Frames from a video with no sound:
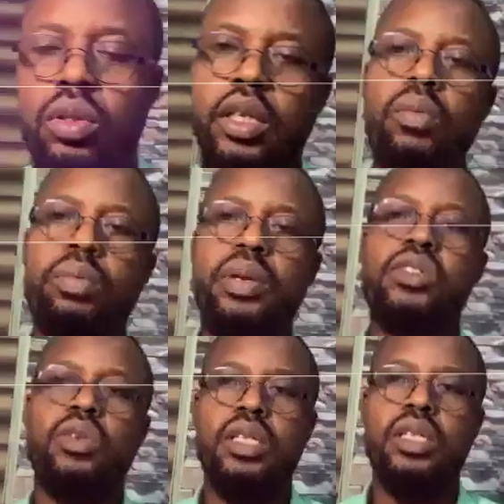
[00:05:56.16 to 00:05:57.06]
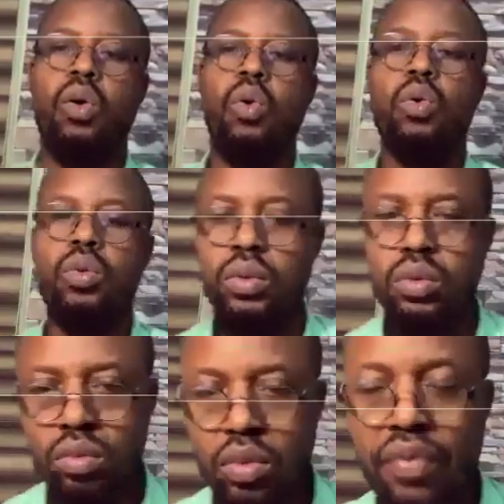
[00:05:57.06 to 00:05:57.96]
the companies on their own,
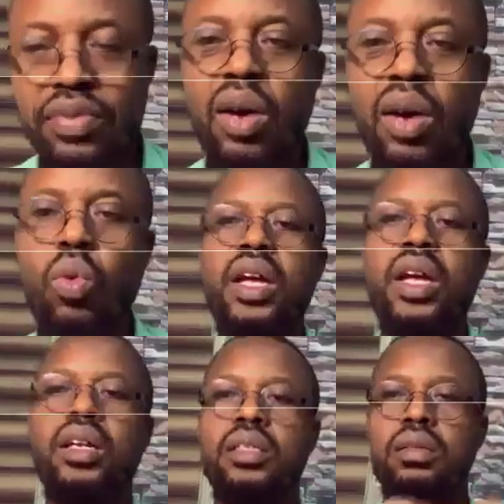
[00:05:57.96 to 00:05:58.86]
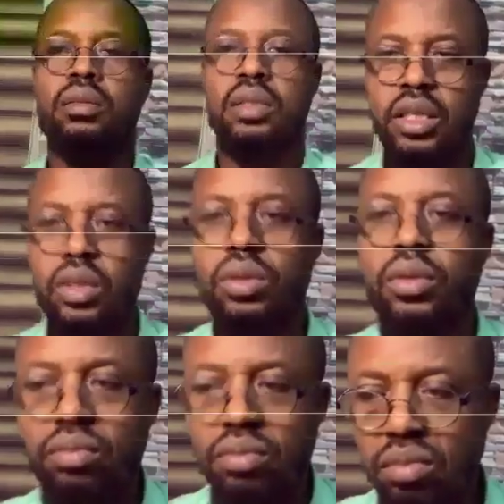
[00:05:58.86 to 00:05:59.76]
after weighing
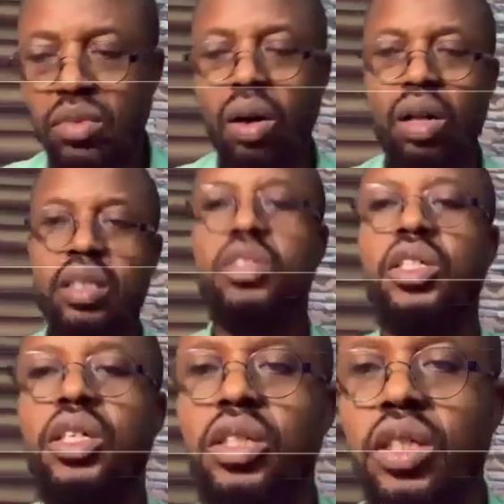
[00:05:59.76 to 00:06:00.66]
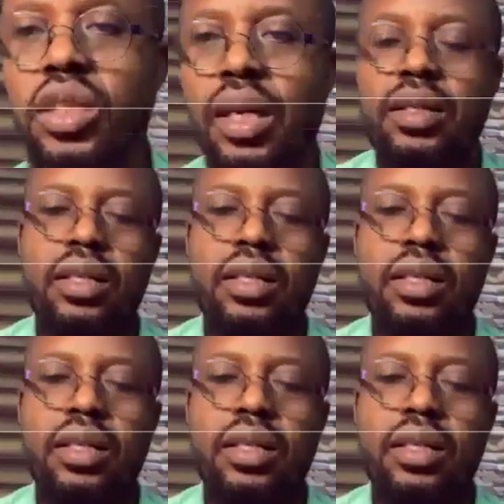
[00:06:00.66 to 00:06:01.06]
all these changes that are